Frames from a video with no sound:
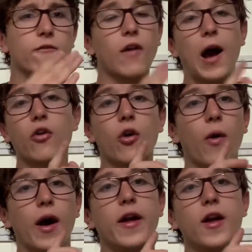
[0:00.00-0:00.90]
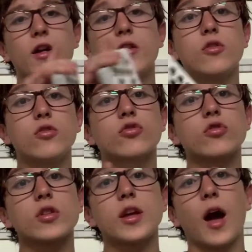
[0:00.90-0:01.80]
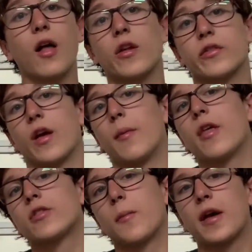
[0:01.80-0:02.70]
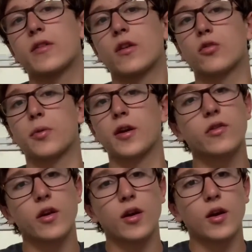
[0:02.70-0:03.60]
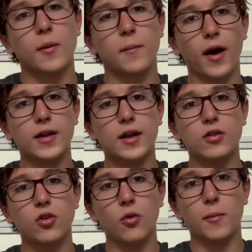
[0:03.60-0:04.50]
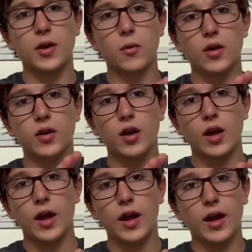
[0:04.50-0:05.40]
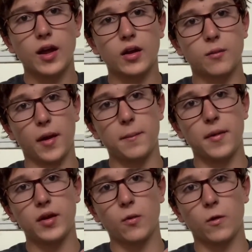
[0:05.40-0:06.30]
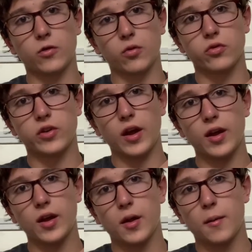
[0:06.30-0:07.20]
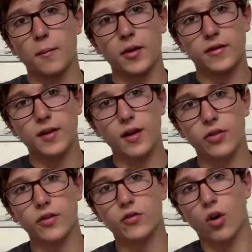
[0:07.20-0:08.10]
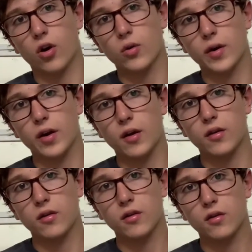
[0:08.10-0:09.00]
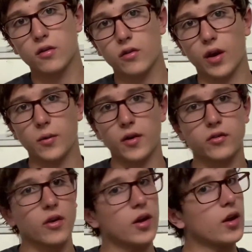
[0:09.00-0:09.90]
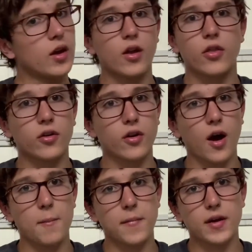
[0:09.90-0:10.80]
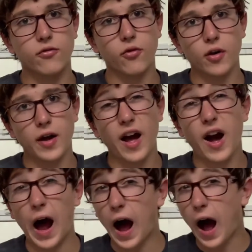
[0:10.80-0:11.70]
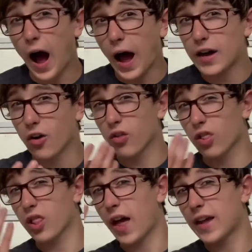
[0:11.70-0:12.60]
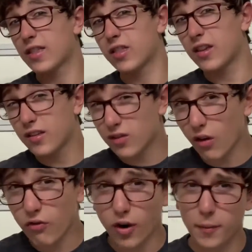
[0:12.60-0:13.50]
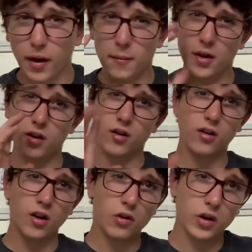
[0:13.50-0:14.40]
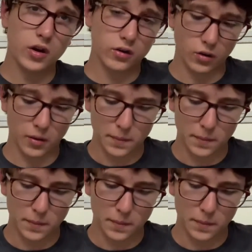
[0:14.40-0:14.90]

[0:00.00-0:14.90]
I don't know why. Usually, listen, I'm not the best at springs, but I can do a mini one, and my mini ones will stay. But see how this card went on sideways? They're not meant for it. I don't like these so far, but I'll get into it.